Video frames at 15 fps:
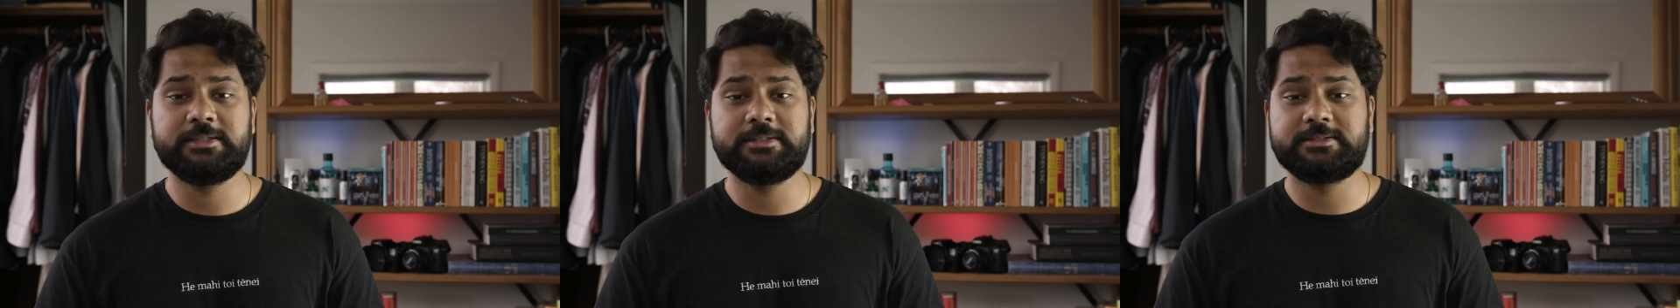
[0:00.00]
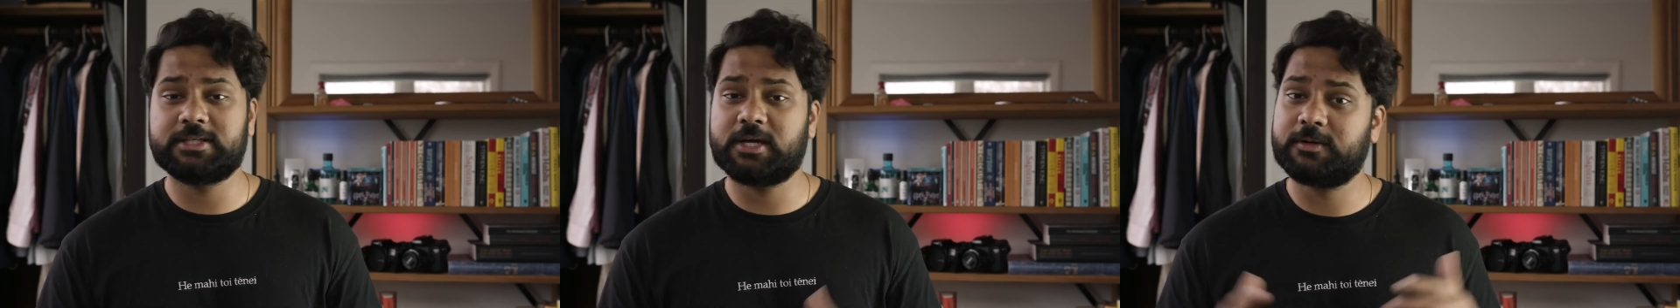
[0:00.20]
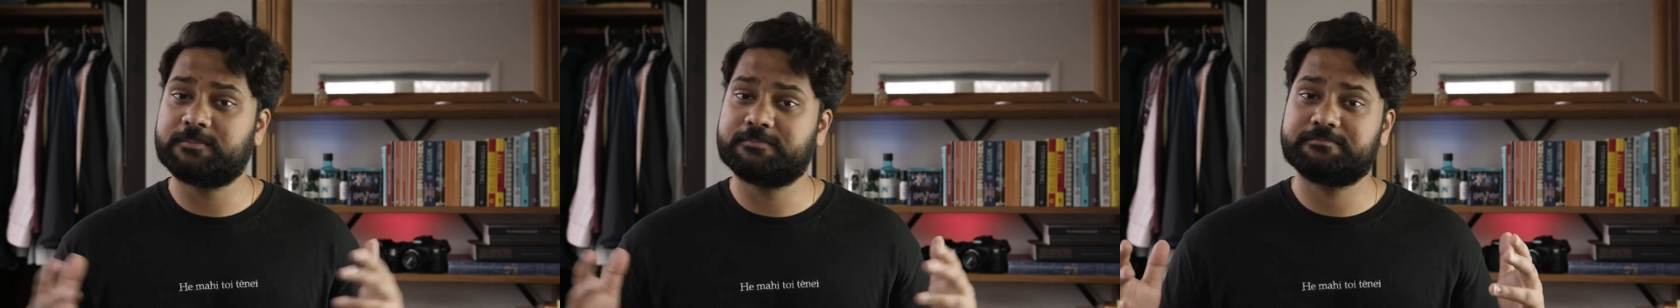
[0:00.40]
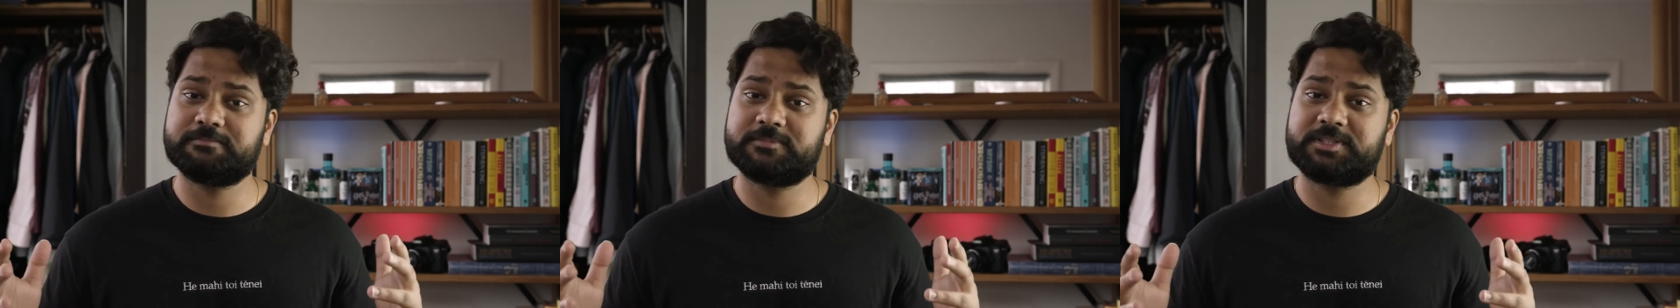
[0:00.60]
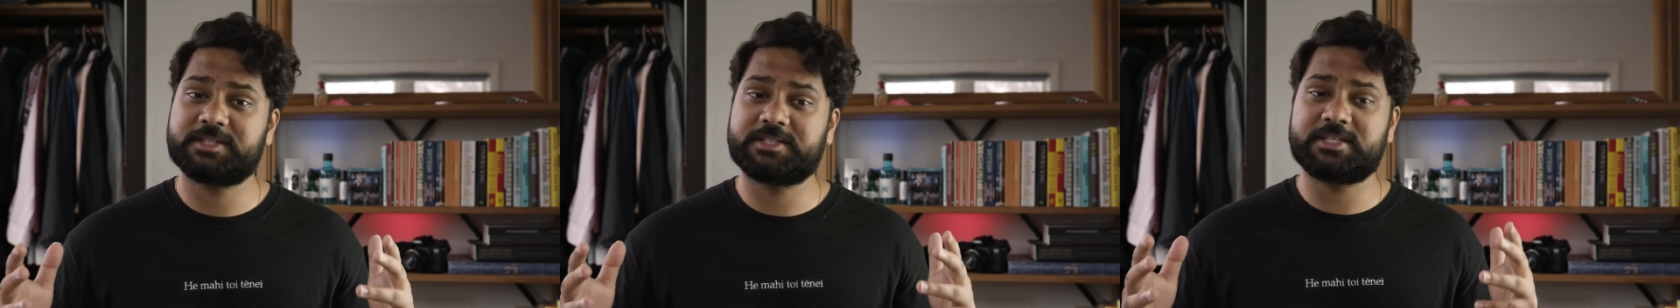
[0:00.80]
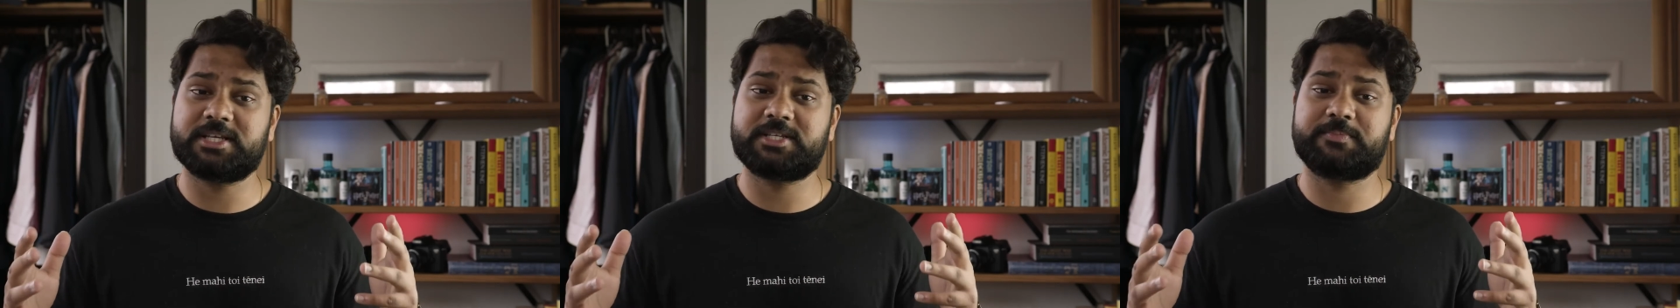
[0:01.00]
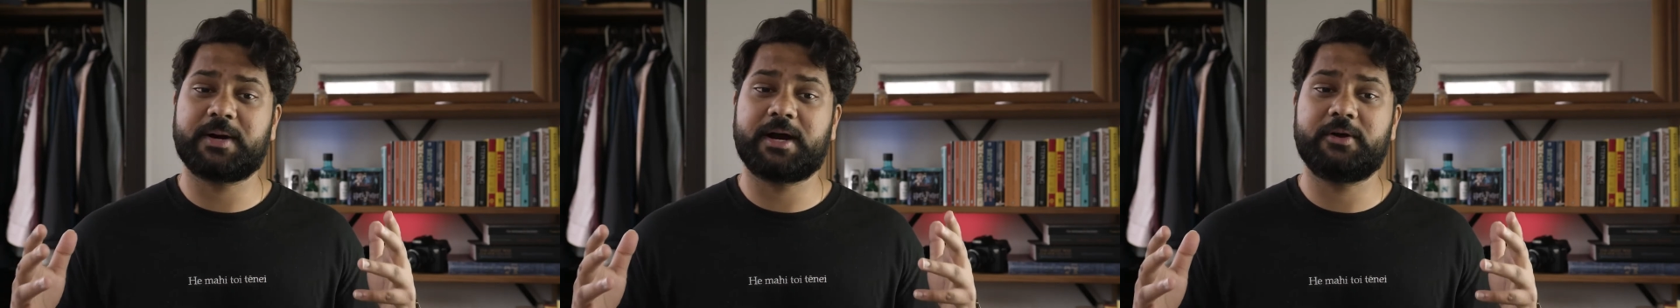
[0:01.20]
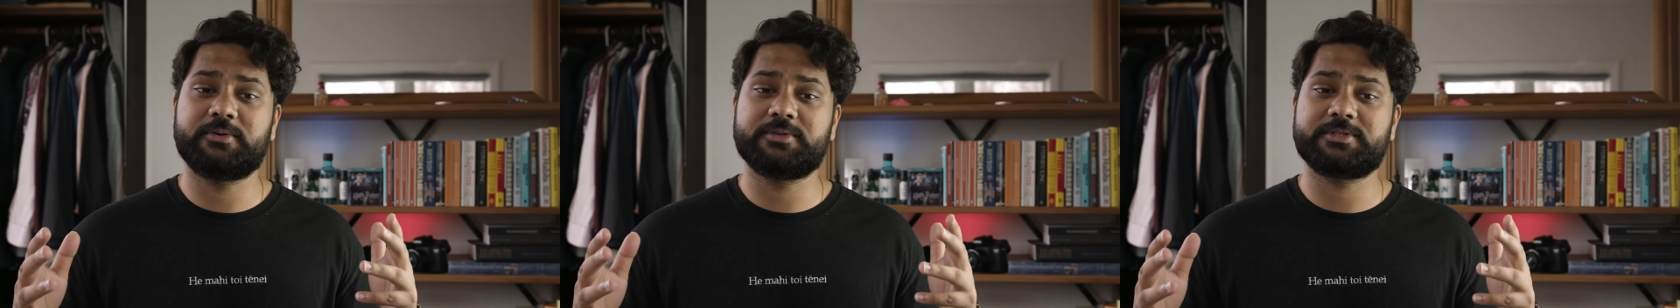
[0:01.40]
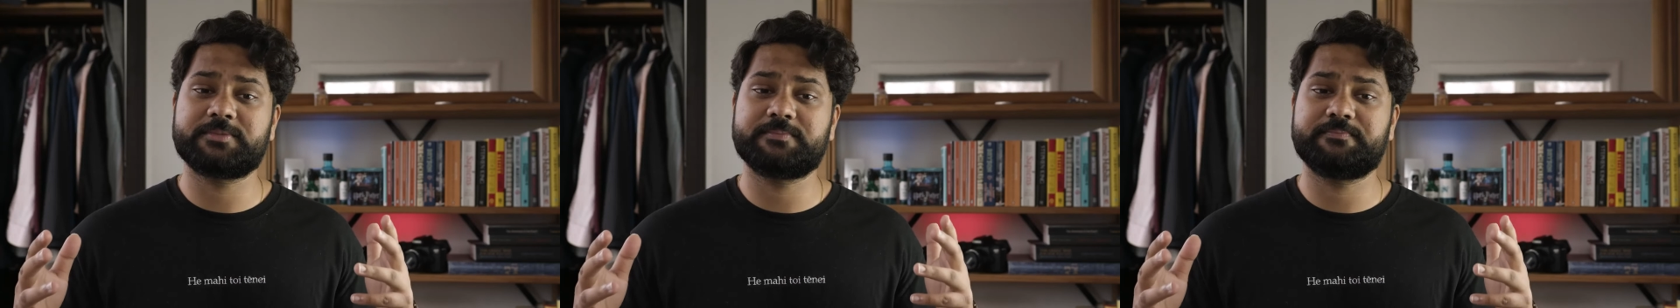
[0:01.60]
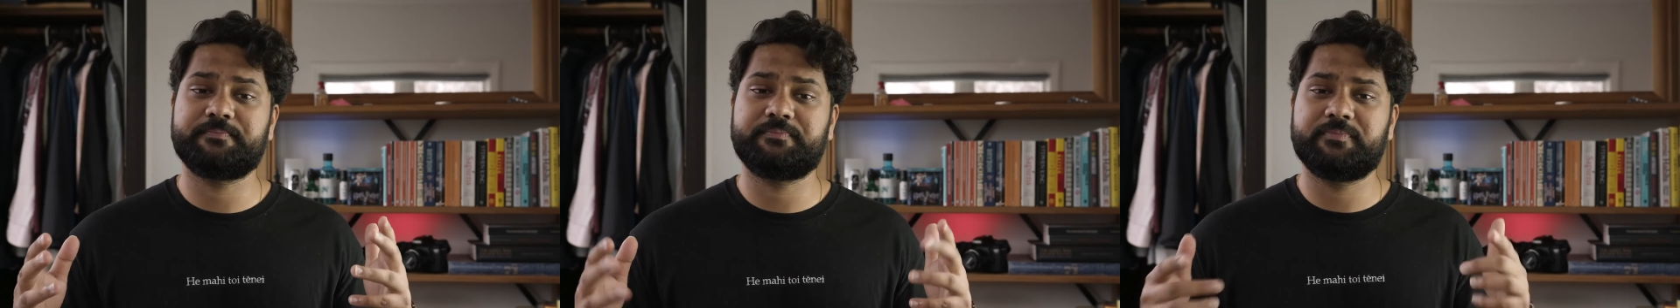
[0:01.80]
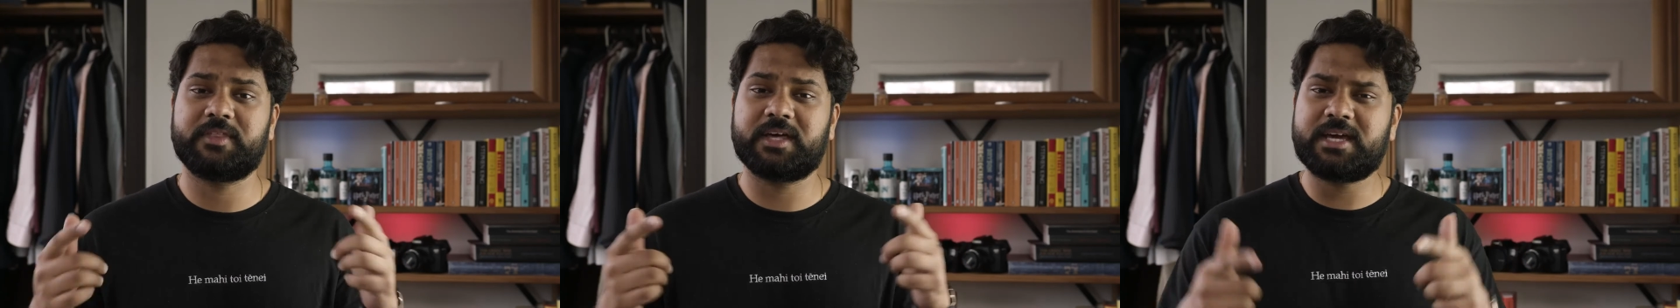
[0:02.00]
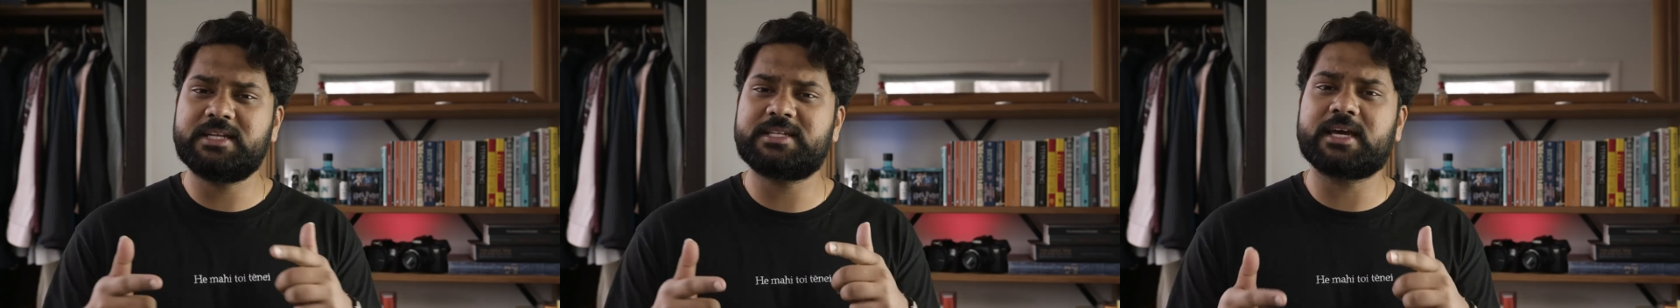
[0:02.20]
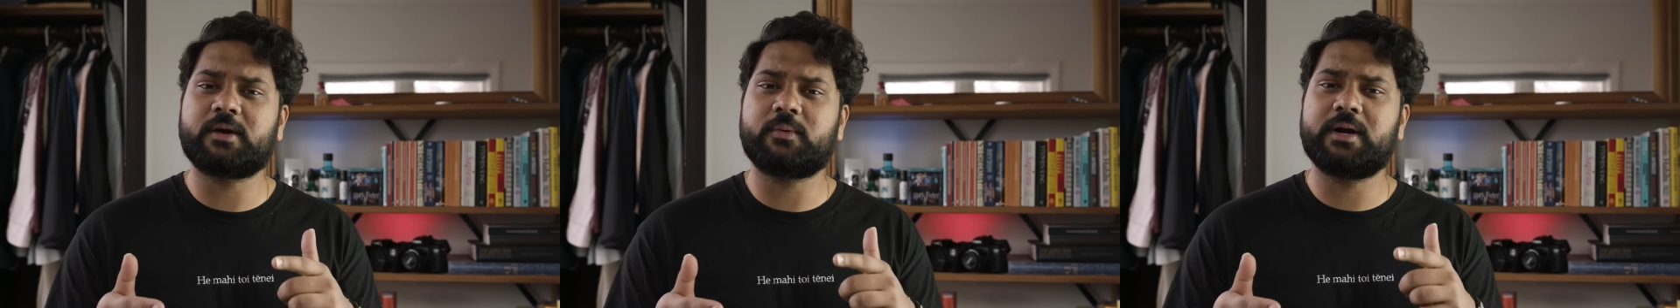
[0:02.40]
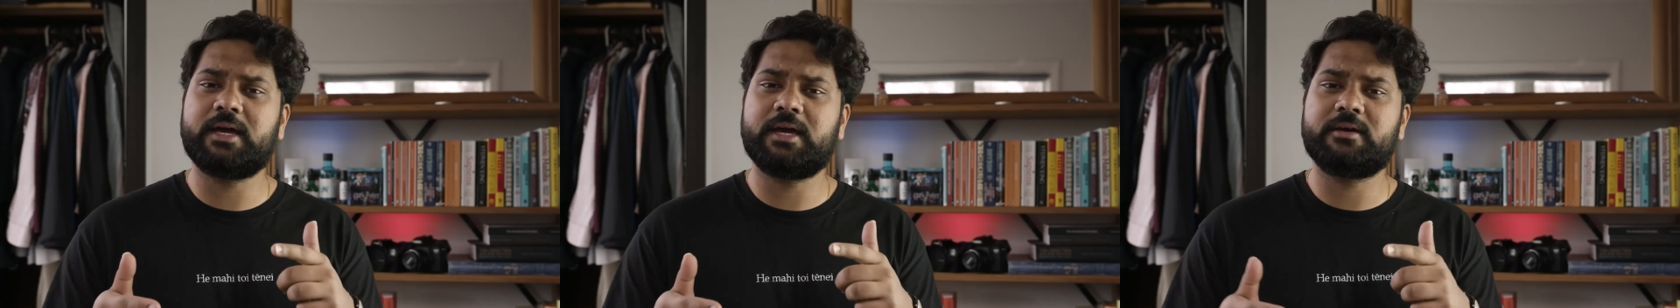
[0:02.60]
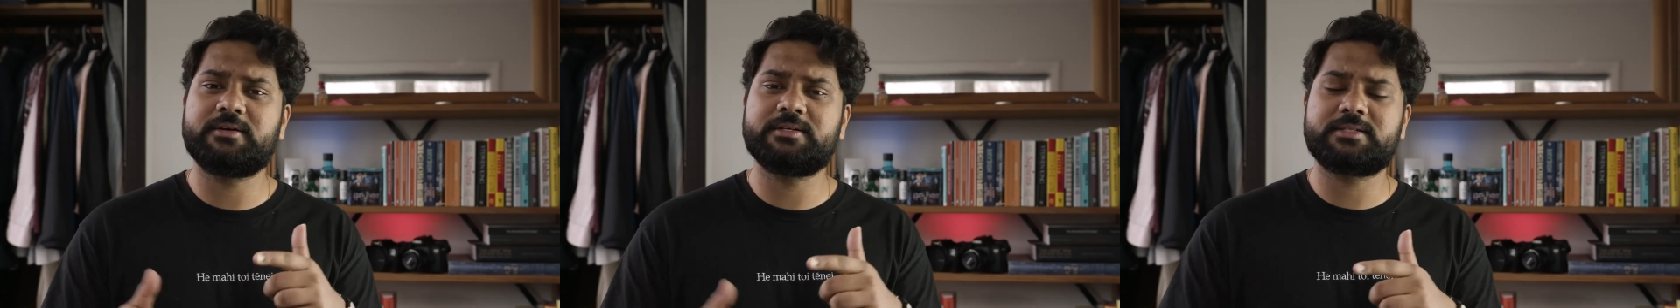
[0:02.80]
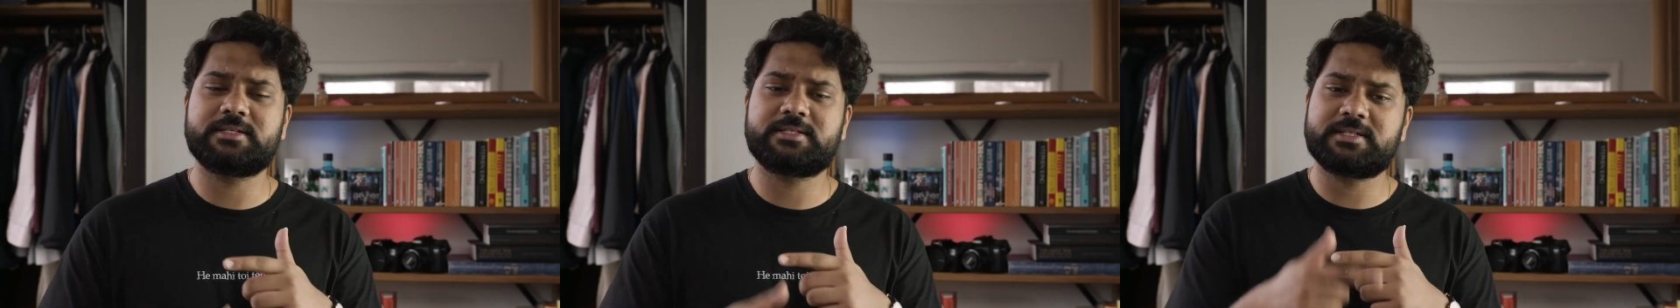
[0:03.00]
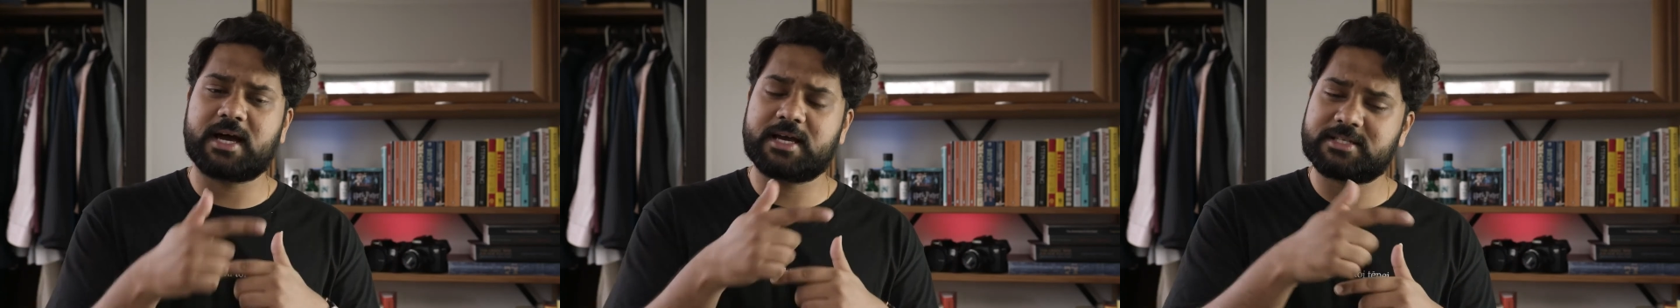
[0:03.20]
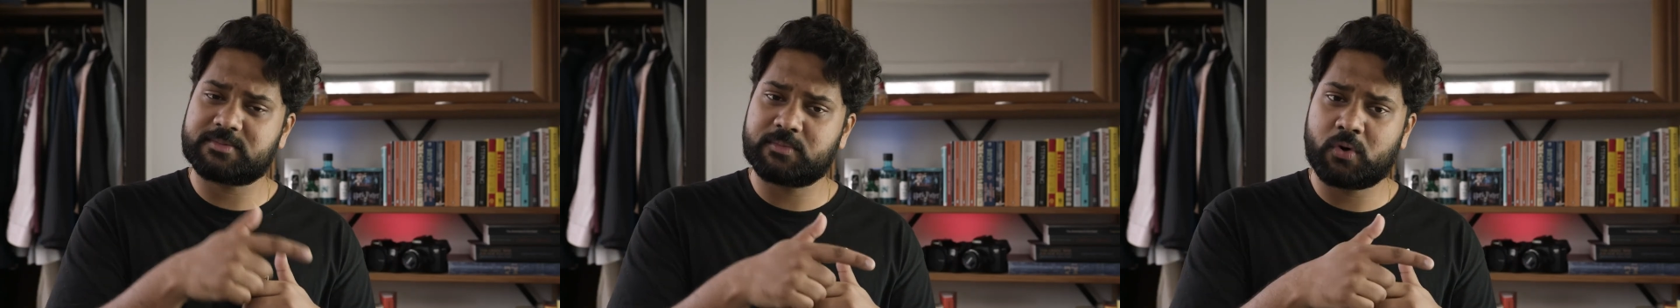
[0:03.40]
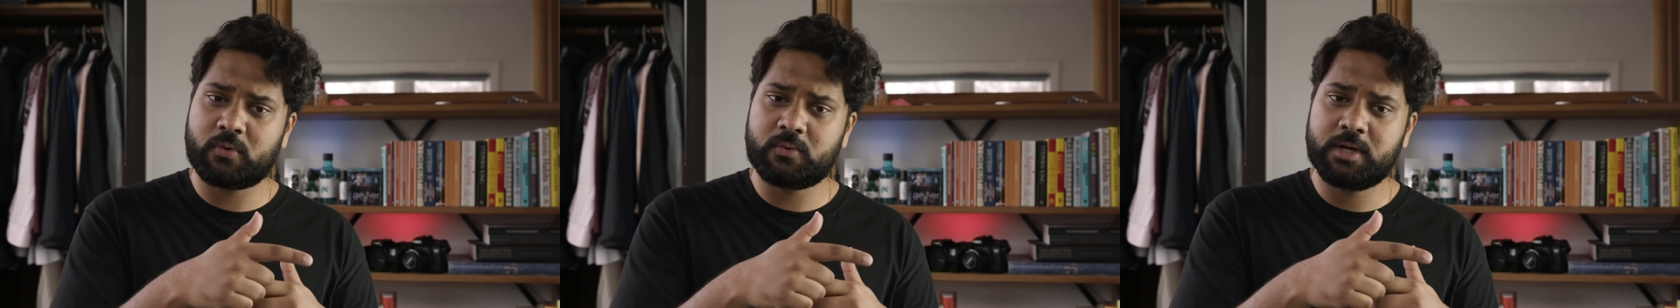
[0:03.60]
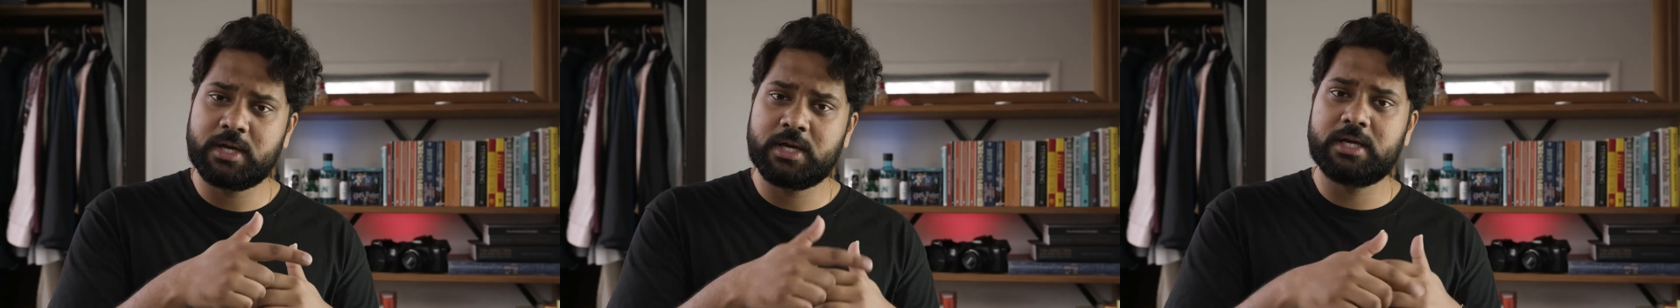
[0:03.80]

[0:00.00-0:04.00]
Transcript: So, success spirals. The key takeaway here is to start small,